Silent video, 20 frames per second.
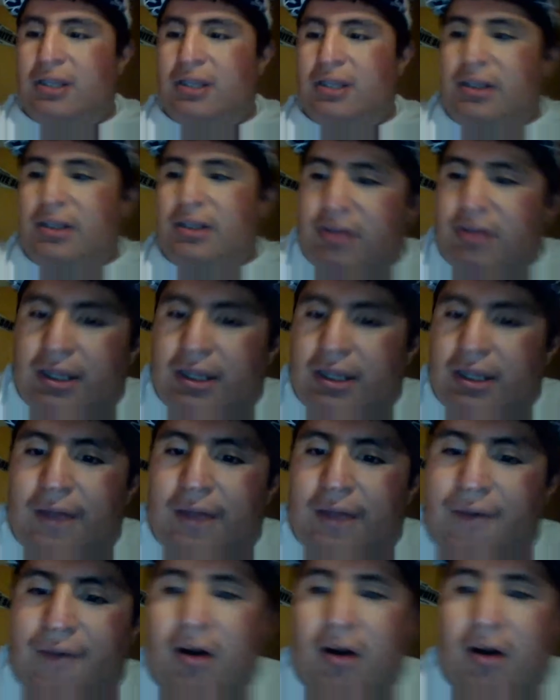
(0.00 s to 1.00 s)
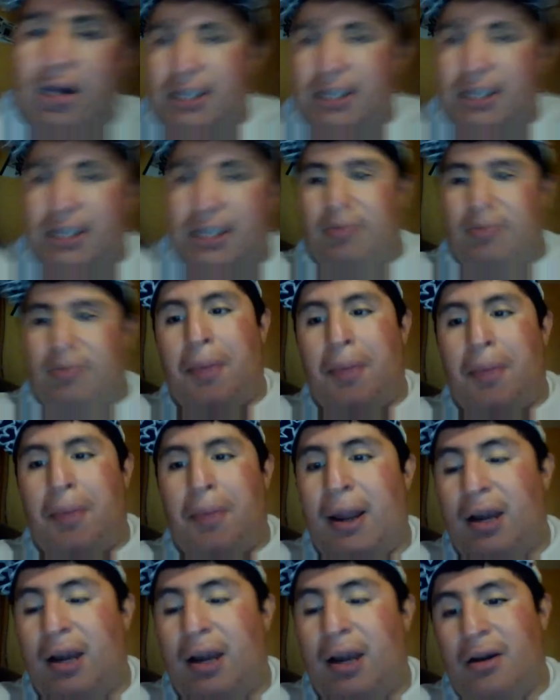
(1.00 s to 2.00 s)
Turn in the fall. So I'm the good
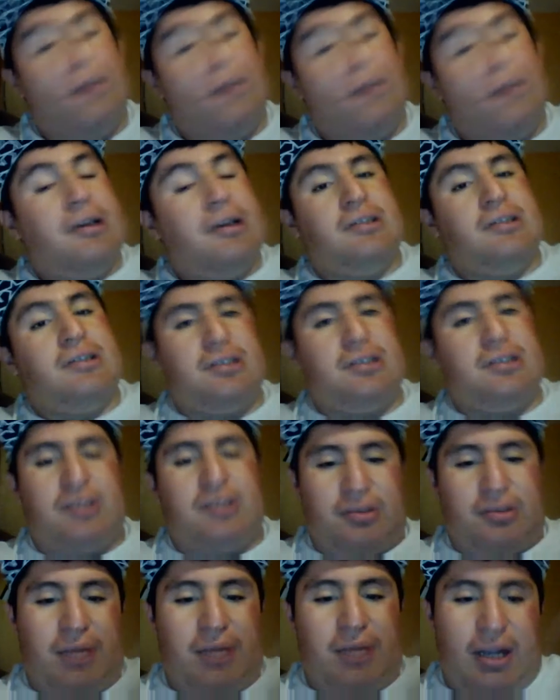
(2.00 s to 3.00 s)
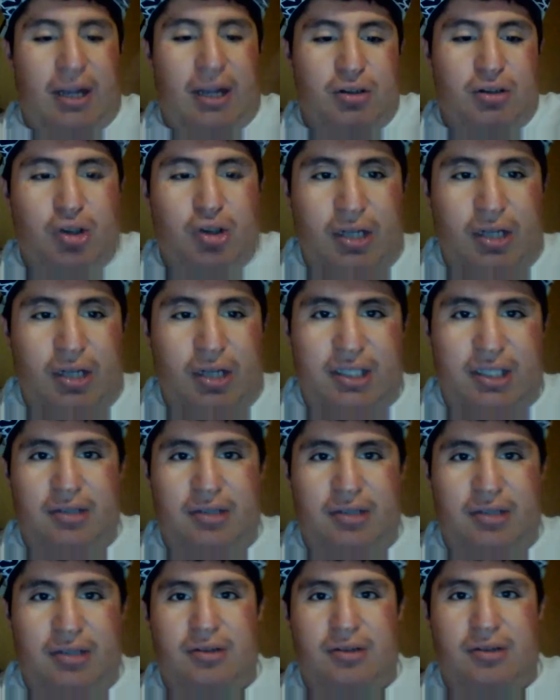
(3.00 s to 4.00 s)
player. So I'm going to control this.
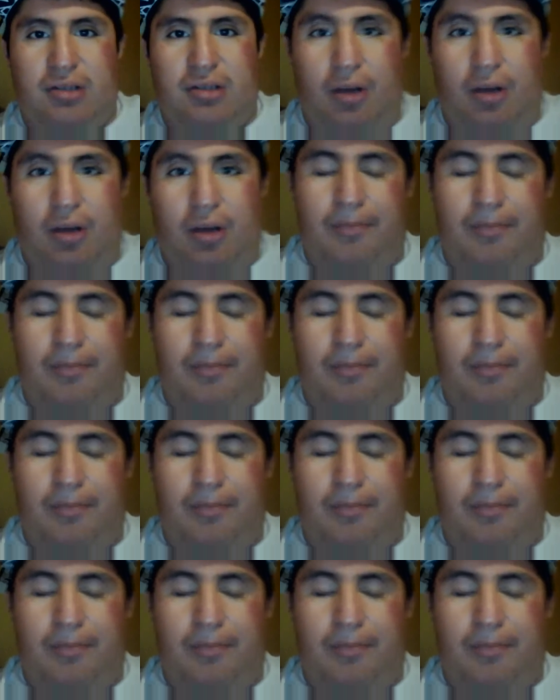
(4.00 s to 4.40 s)
So.